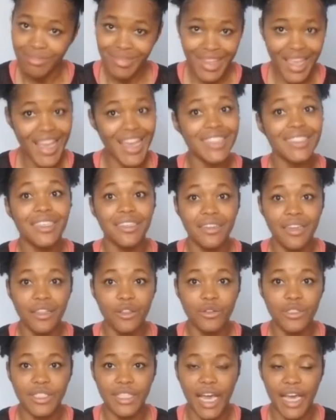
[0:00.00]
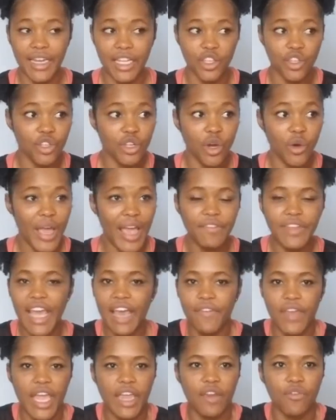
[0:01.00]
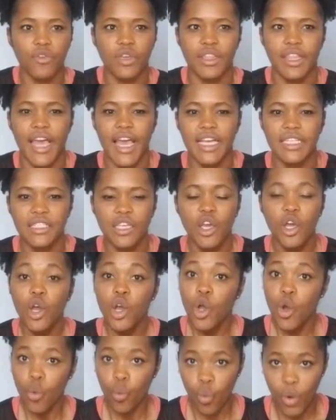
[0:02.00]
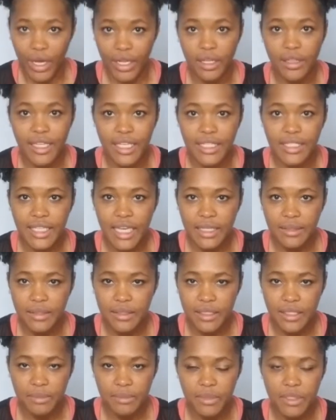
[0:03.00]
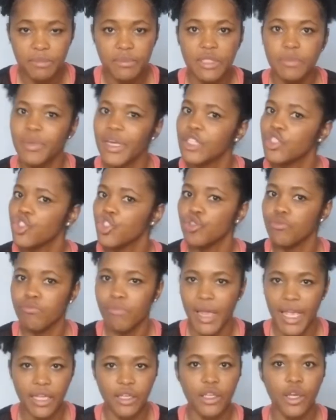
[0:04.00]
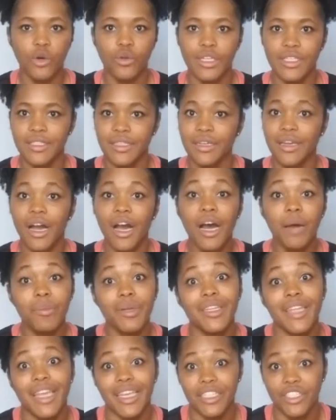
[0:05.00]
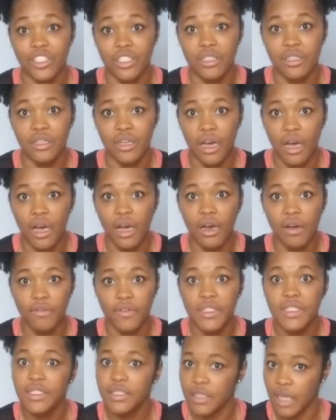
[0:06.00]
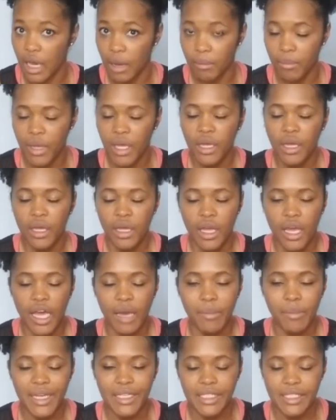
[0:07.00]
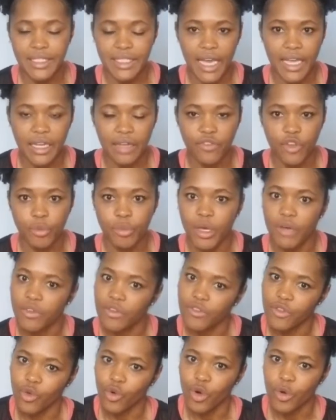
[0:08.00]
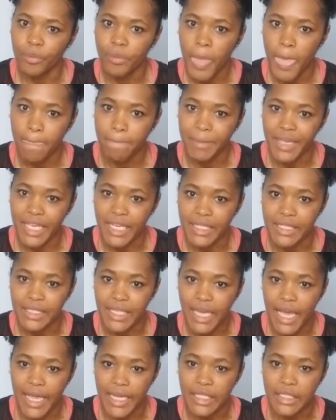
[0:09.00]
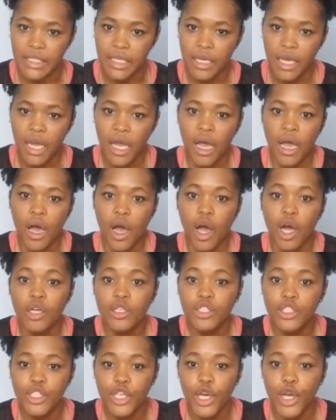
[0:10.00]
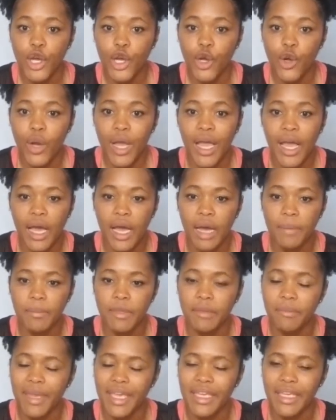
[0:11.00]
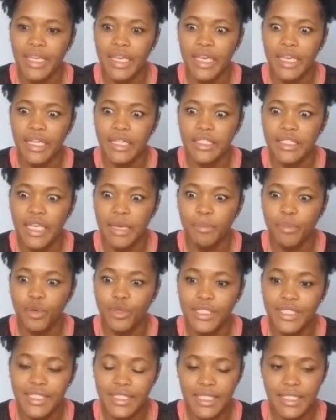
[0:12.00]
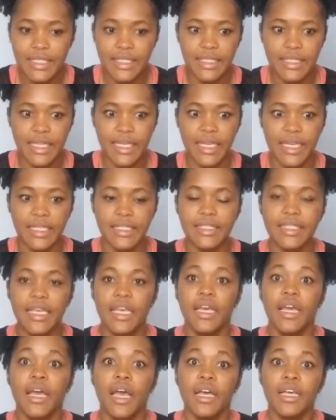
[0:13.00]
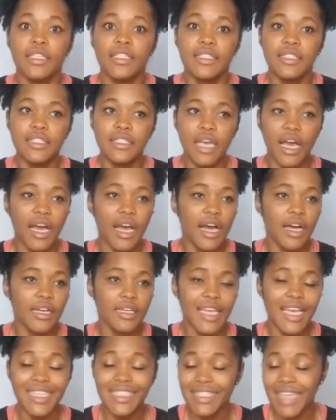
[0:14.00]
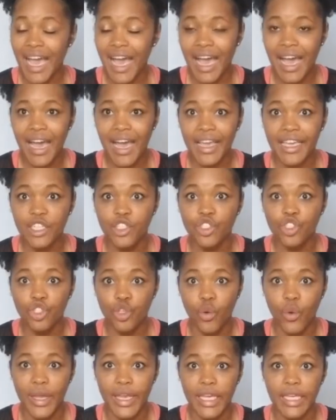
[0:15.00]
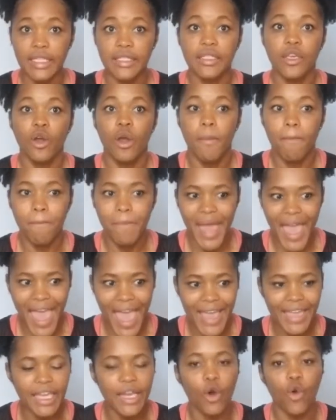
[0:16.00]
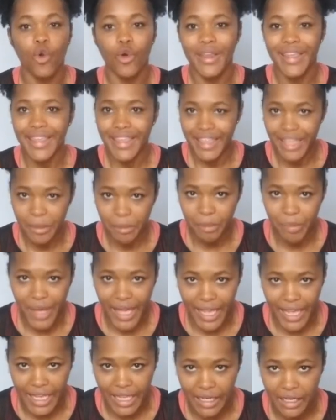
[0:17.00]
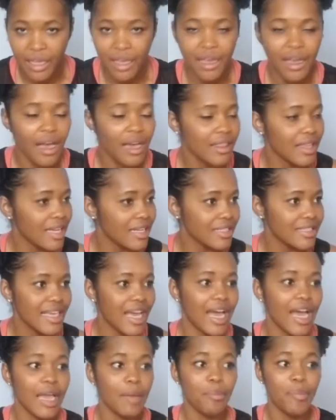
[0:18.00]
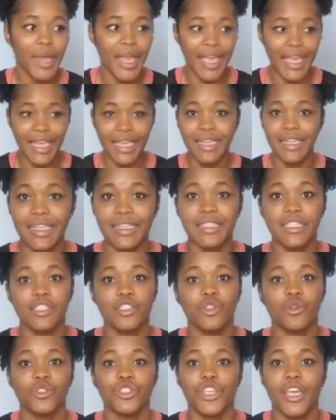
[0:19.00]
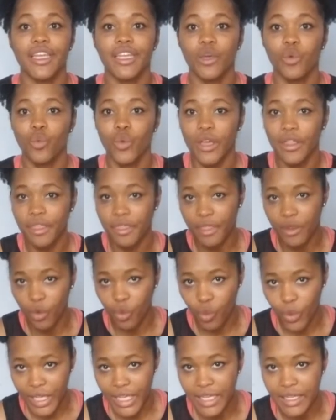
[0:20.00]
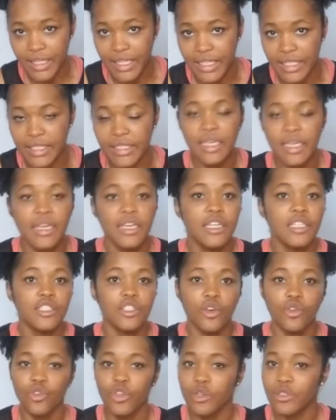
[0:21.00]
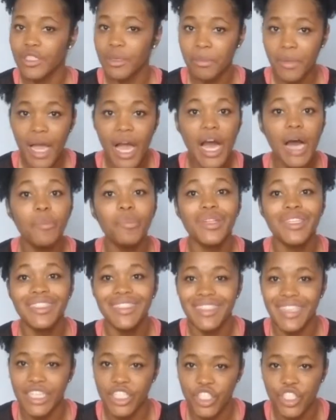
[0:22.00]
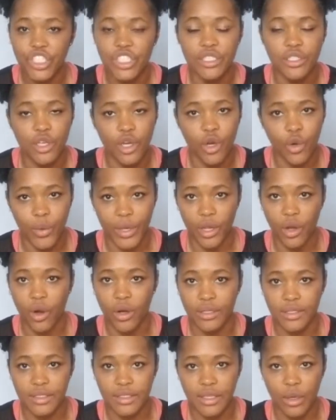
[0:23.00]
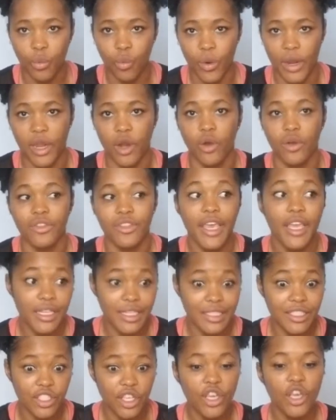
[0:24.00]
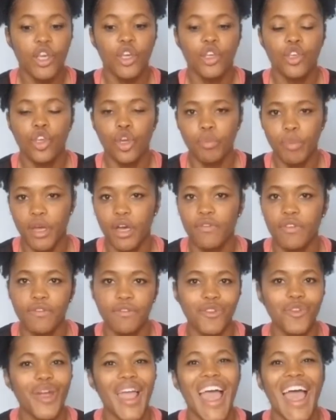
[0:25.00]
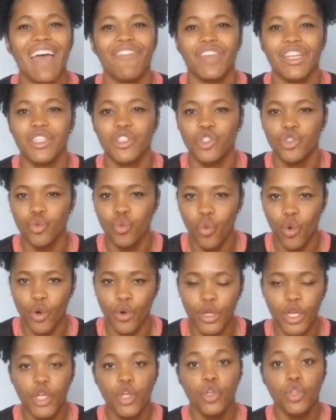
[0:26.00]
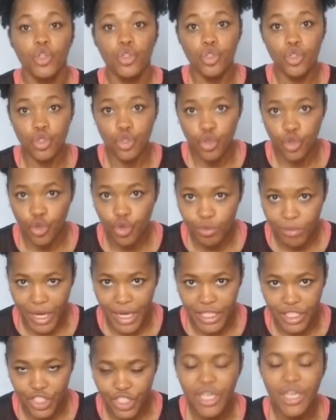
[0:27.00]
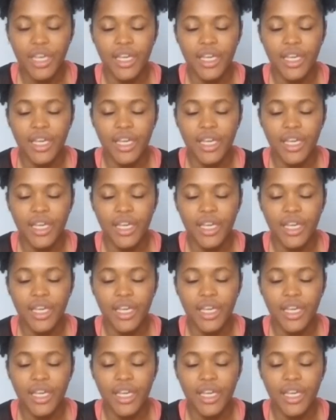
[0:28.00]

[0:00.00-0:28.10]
That's another sign. And you don't have to have every last one of these signs and symptoms, but you may notice a combination of some as a sign of your pelvic floor being tight. Also, you may get persistent SI joint, back, or hip pain. A lot of time pain associated with the weakness. So there's some compensation going on somewhere, hence your pelvic floor having to work too much.